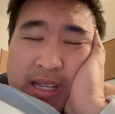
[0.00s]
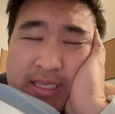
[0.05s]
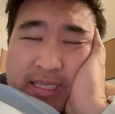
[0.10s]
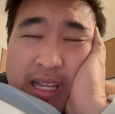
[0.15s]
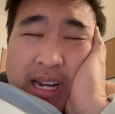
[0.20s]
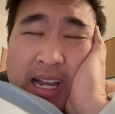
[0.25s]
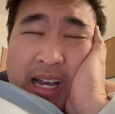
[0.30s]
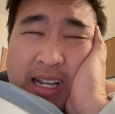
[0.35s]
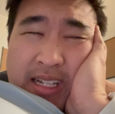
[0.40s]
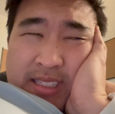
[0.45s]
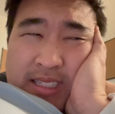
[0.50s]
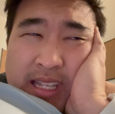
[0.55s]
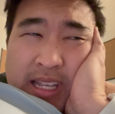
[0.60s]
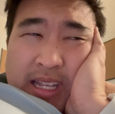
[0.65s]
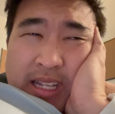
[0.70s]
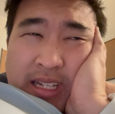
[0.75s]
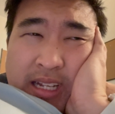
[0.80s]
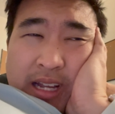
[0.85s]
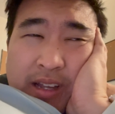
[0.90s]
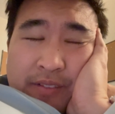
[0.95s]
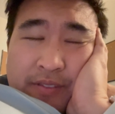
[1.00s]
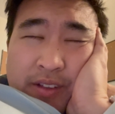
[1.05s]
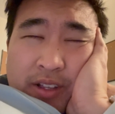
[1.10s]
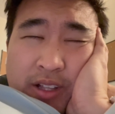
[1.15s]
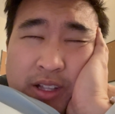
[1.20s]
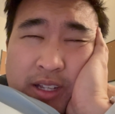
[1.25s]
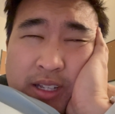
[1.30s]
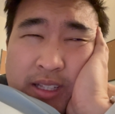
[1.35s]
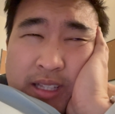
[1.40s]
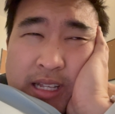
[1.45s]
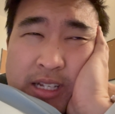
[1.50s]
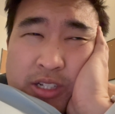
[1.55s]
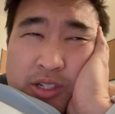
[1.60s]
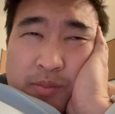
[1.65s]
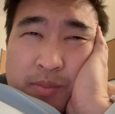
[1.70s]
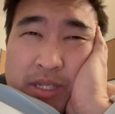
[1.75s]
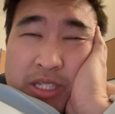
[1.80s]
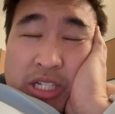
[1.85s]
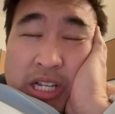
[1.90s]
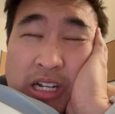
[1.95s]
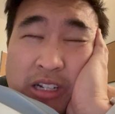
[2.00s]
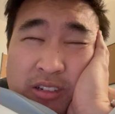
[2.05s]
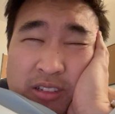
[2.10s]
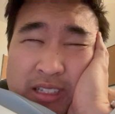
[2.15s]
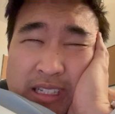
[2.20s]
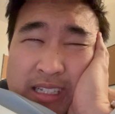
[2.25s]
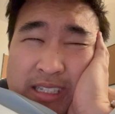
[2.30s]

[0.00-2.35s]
Is that a hot take? I feel like that should be generally